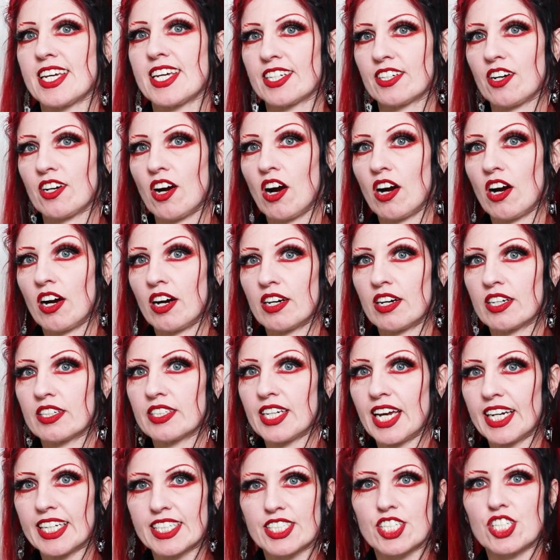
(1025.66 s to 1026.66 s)
and are
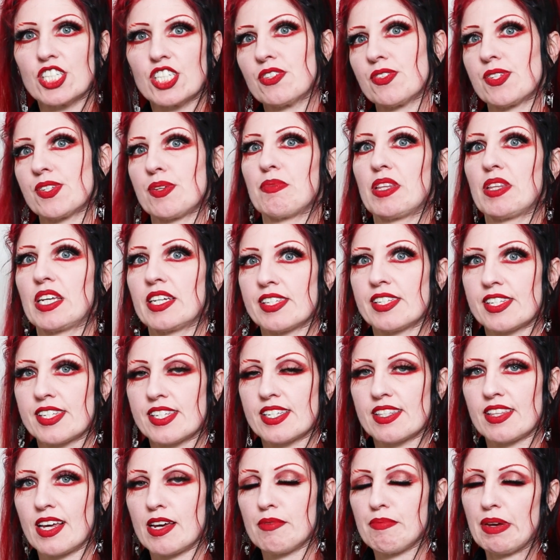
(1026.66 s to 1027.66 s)
getting to do some
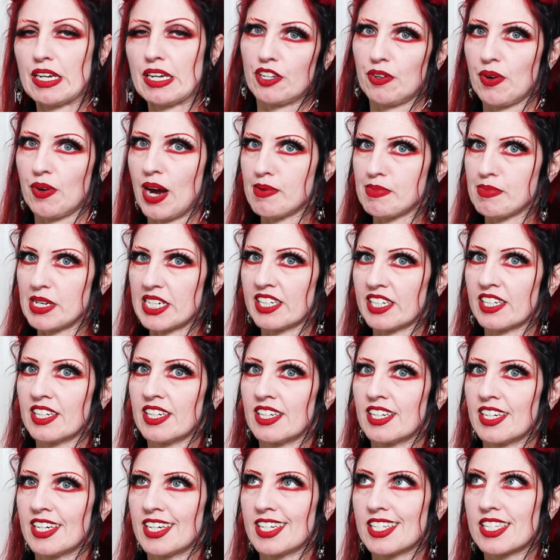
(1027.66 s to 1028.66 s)
things that make you happy.
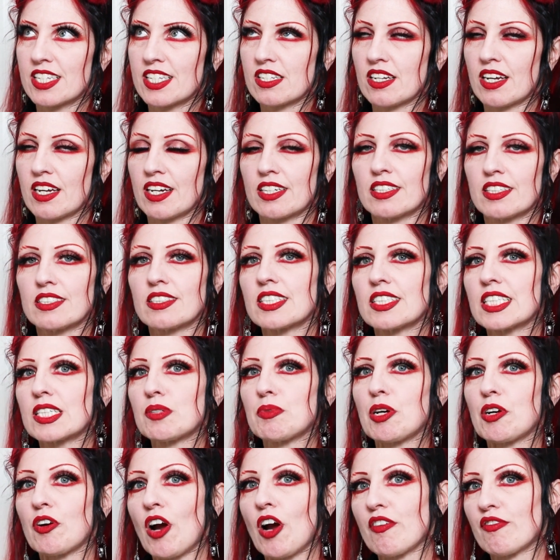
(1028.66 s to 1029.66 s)
It's a little
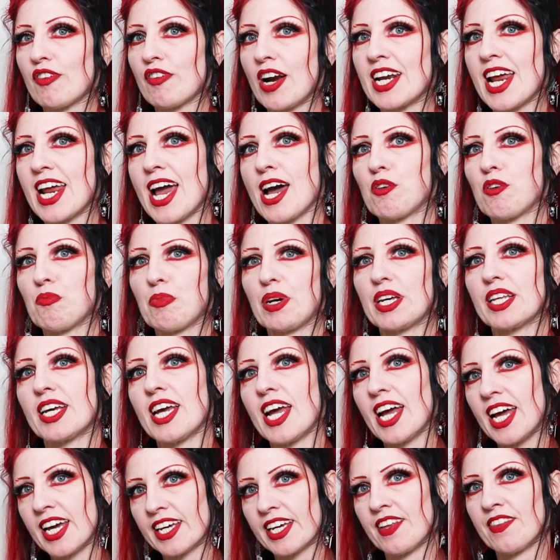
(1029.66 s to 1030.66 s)
bit rough right now, but
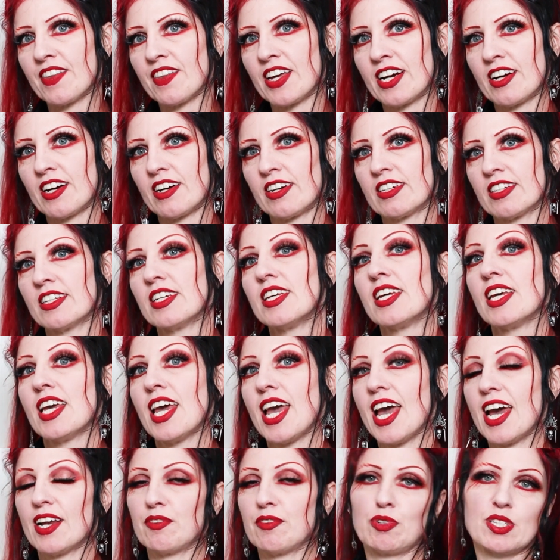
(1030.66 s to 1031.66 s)
hang in there.
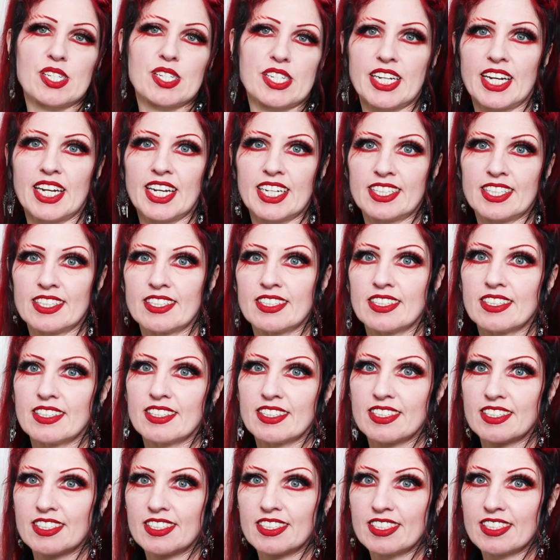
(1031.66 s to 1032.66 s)
And once again,
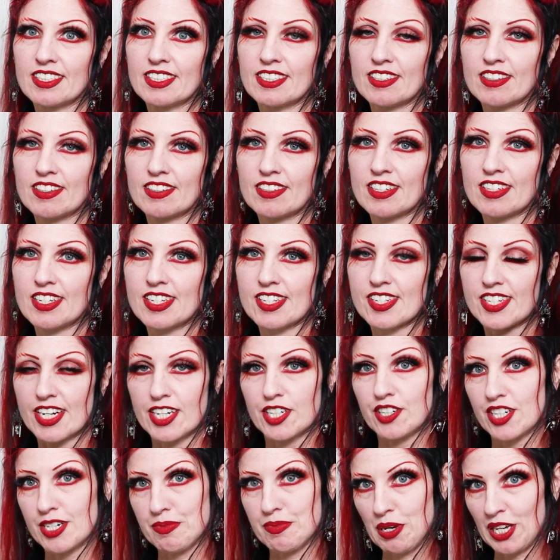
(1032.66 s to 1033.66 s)
stay
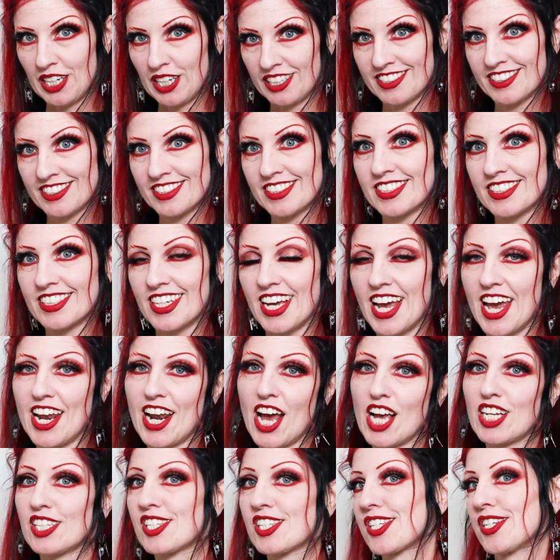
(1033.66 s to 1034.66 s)
creepy. And
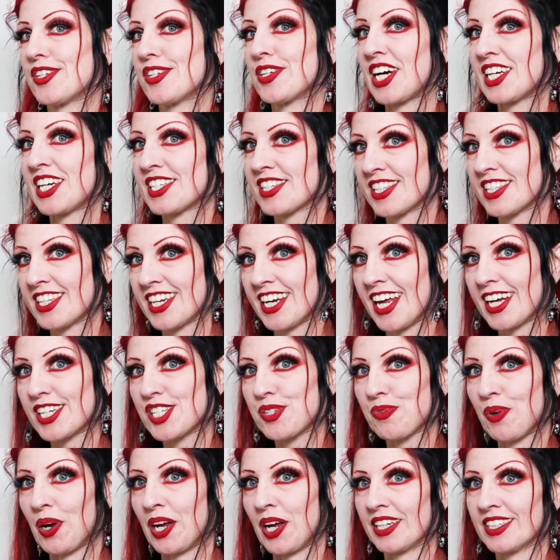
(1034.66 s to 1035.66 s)
I'll see you guys in the
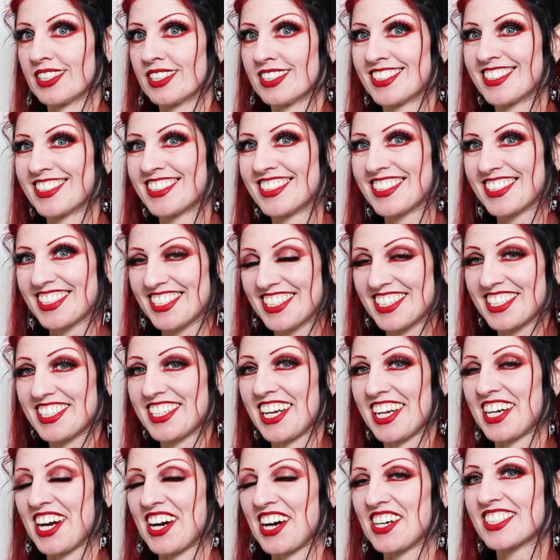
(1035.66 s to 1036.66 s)
next one.
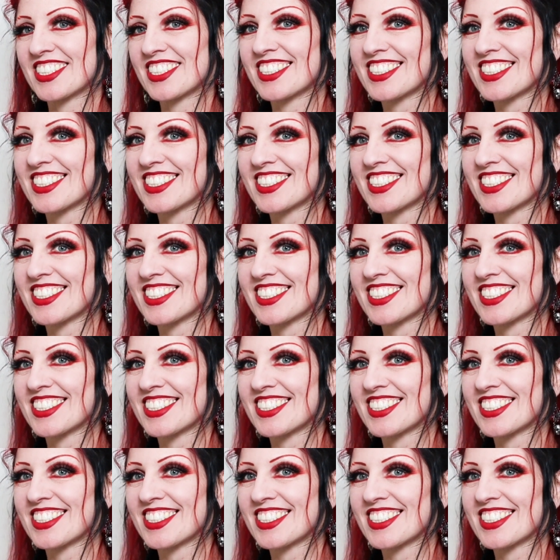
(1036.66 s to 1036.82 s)
Take care.